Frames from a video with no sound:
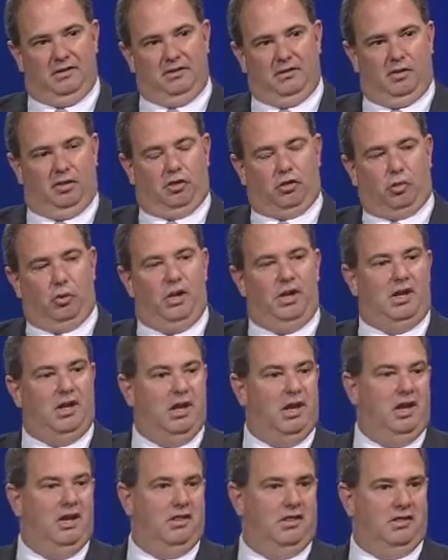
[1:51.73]
the 3
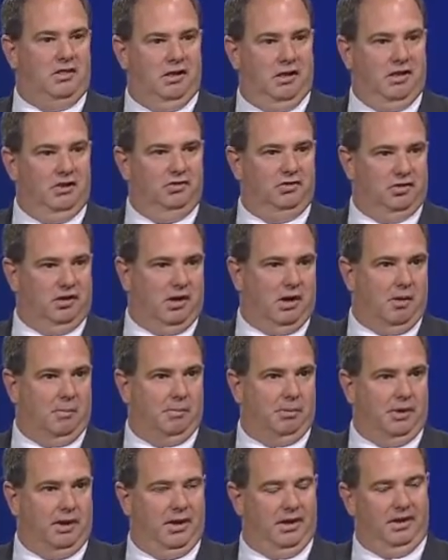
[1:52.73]
key things in
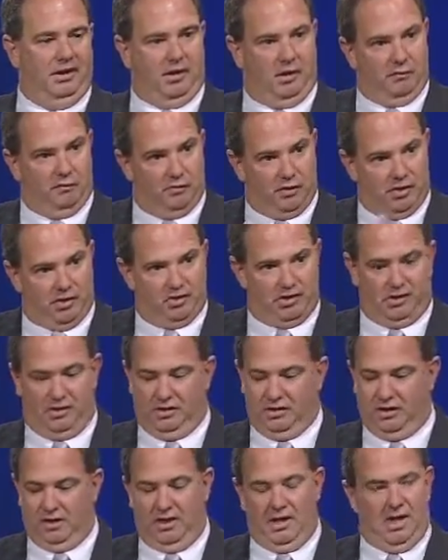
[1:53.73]
our plan and our
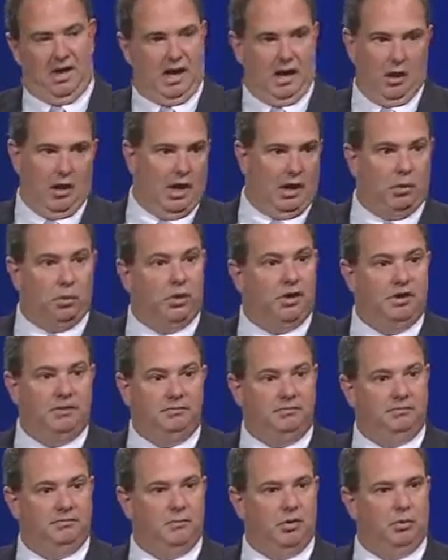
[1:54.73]
vision are
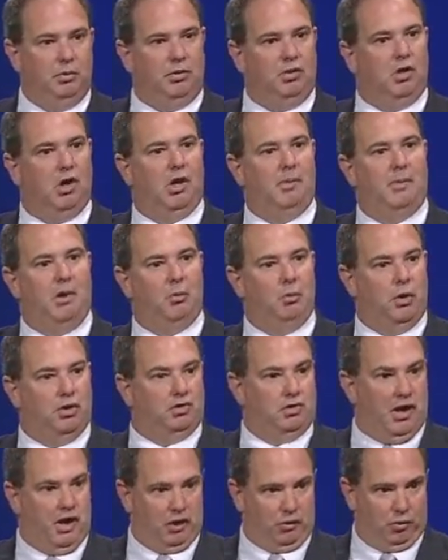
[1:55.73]
equity. We talk about
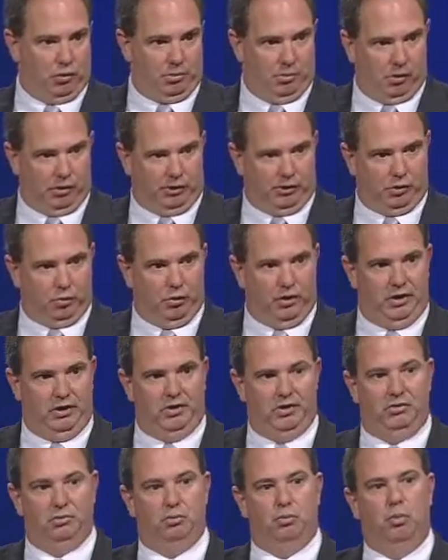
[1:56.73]
what's equitable in the
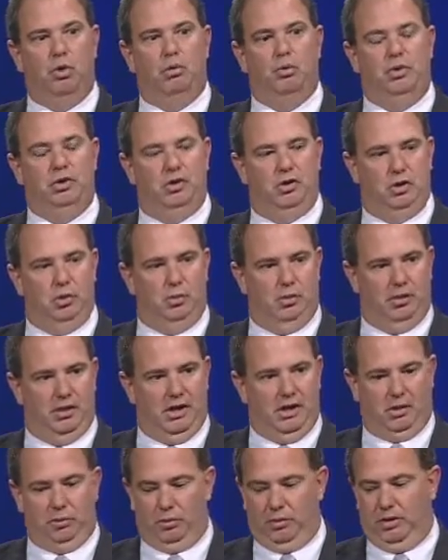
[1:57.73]
region, what do we do
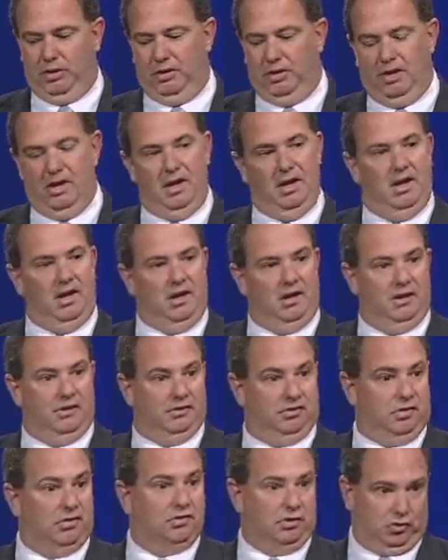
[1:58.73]
with equity.
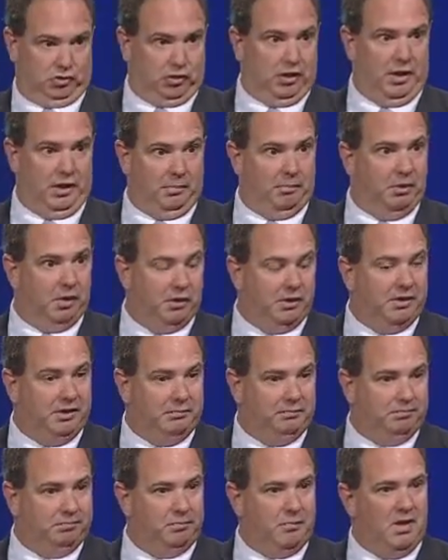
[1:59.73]
It's
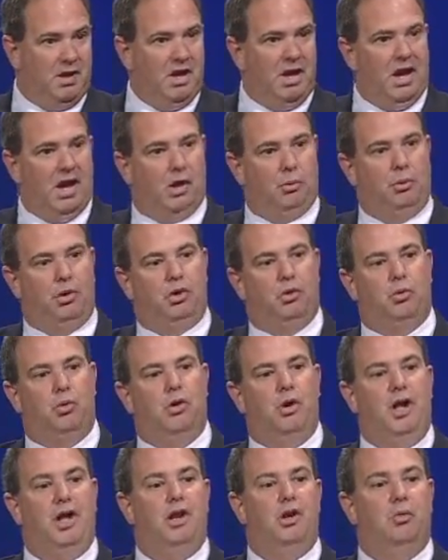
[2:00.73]
sustainability. How do we
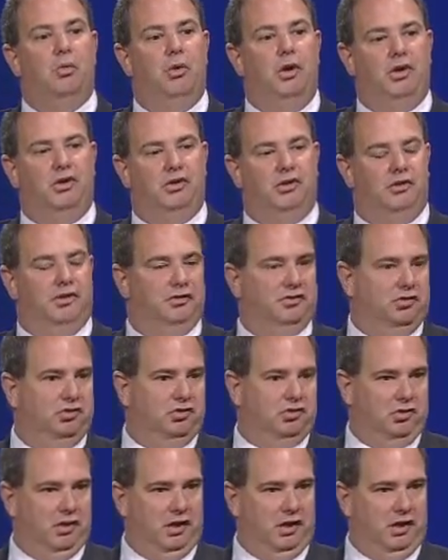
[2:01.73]
create a region that